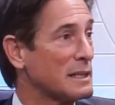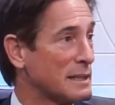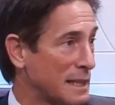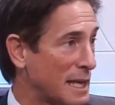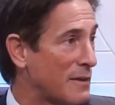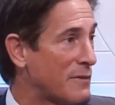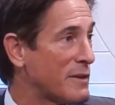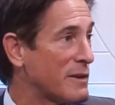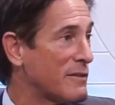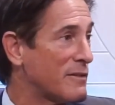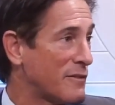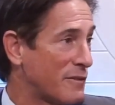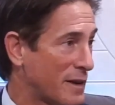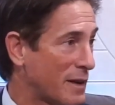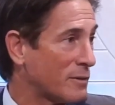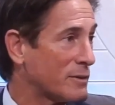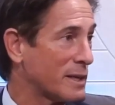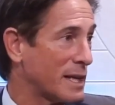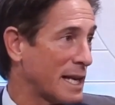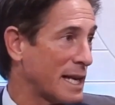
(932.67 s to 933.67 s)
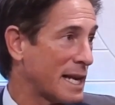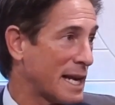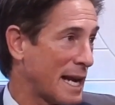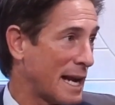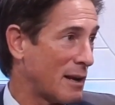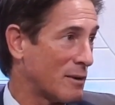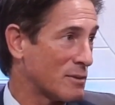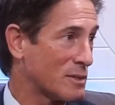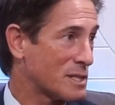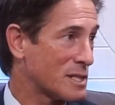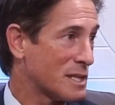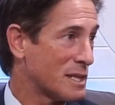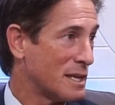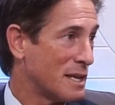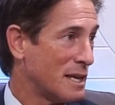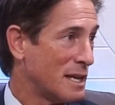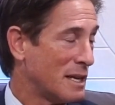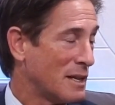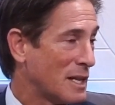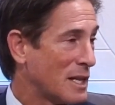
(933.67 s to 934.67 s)
11 felony counts
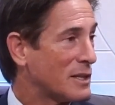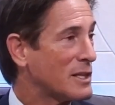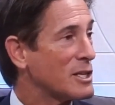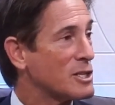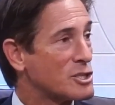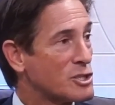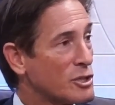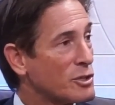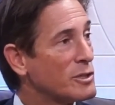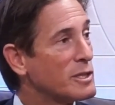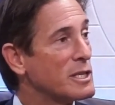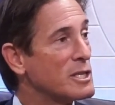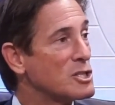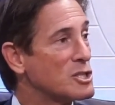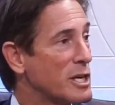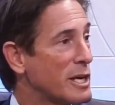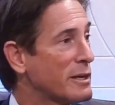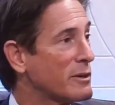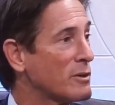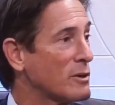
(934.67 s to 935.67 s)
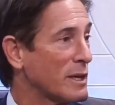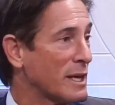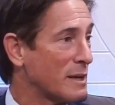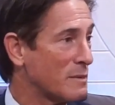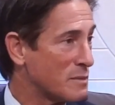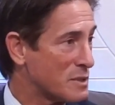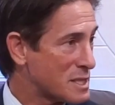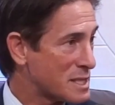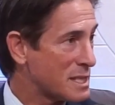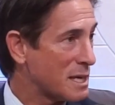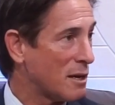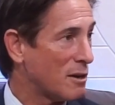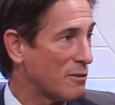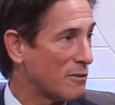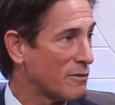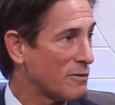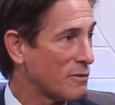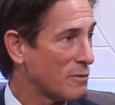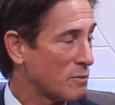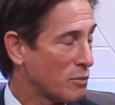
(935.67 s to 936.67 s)
that the Attorney General
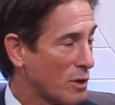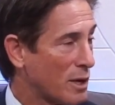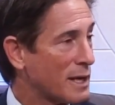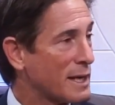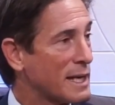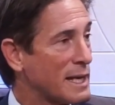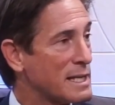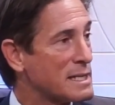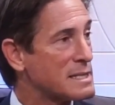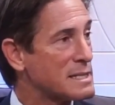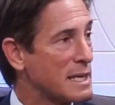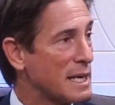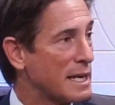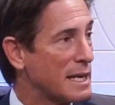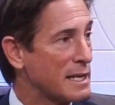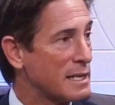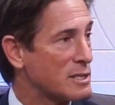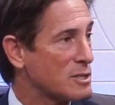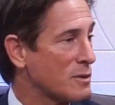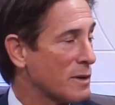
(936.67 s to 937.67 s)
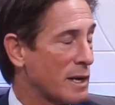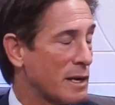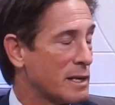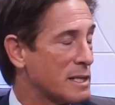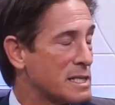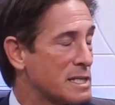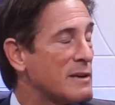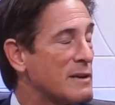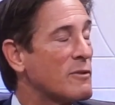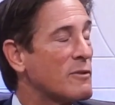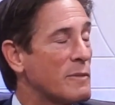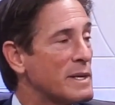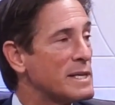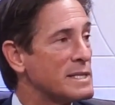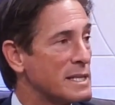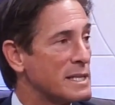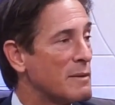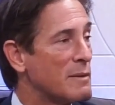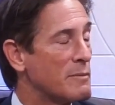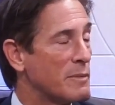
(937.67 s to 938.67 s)
himself brought against Diana Taran. It's never
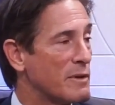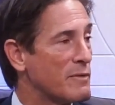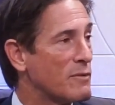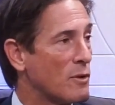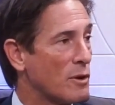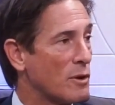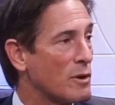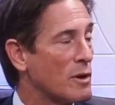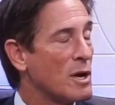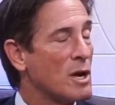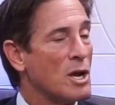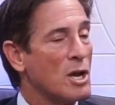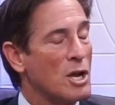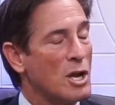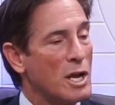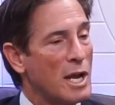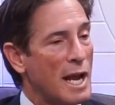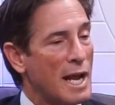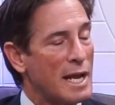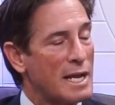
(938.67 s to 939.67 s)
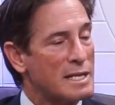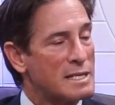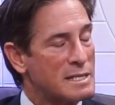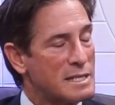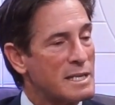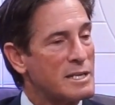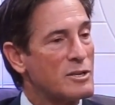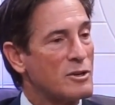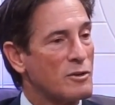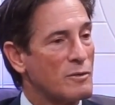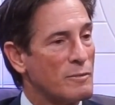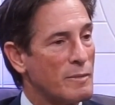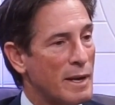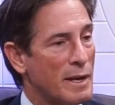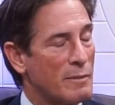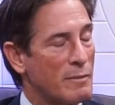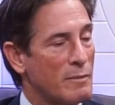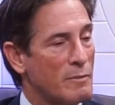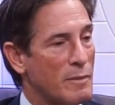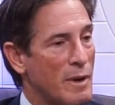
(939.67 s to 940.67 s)
been done before. A senior
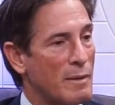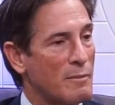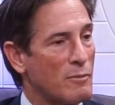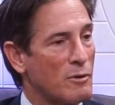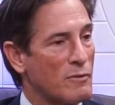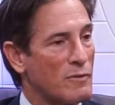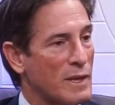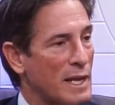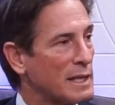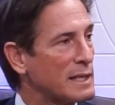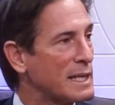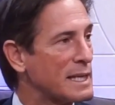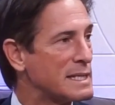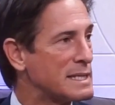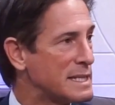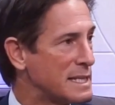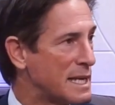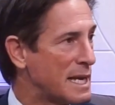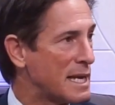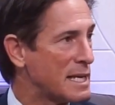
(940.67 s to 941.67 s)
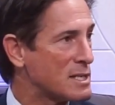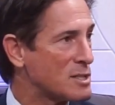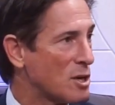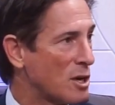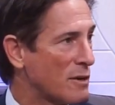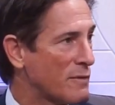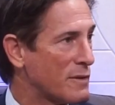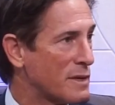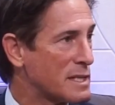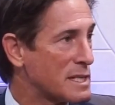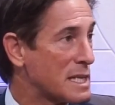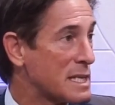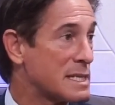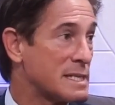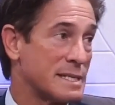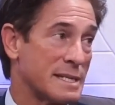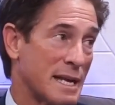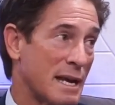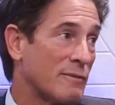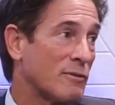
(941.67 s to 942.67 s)
member of the LA DA's office
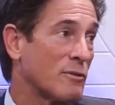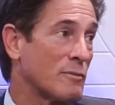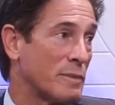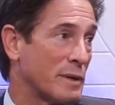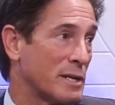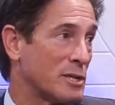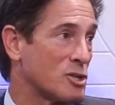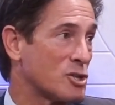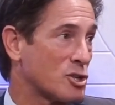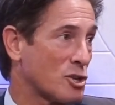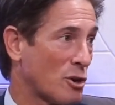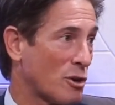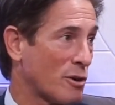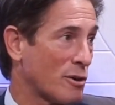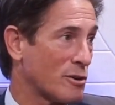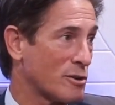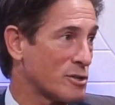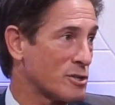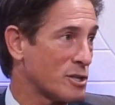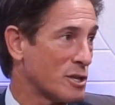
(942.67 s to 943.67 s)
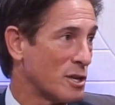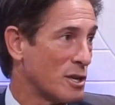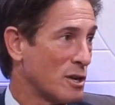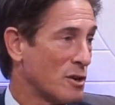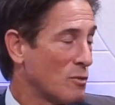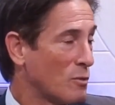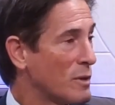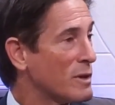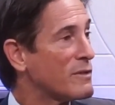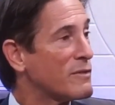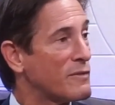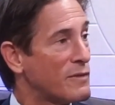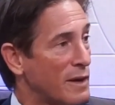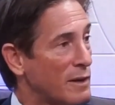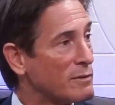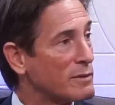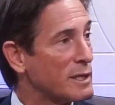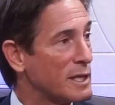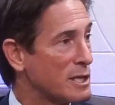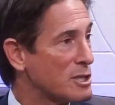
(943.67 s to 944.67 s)
has never been charged with
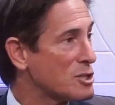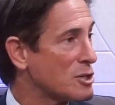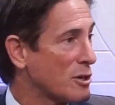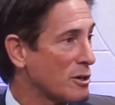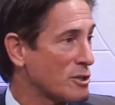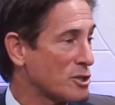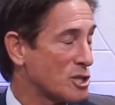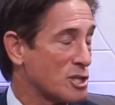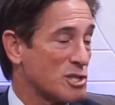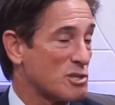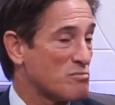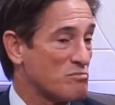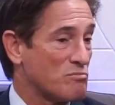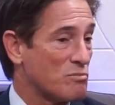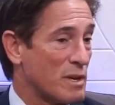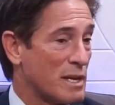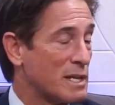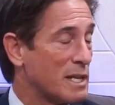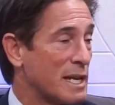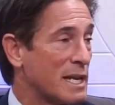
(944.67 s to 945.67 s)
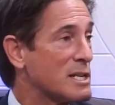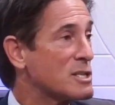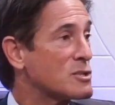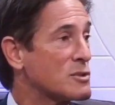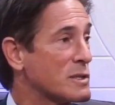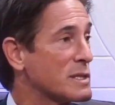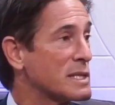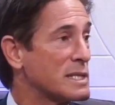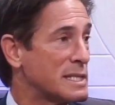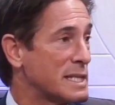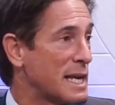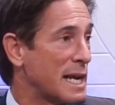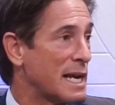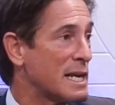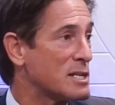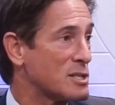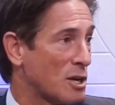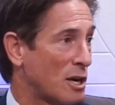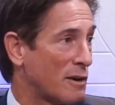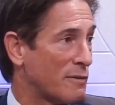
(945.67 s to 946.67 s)
felony charges in the history of the
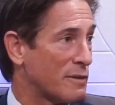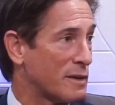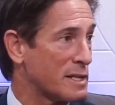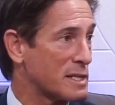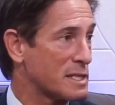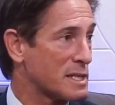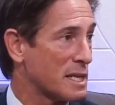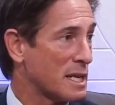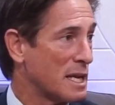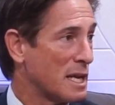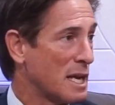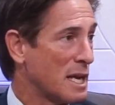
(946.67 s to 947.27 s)
DA's office.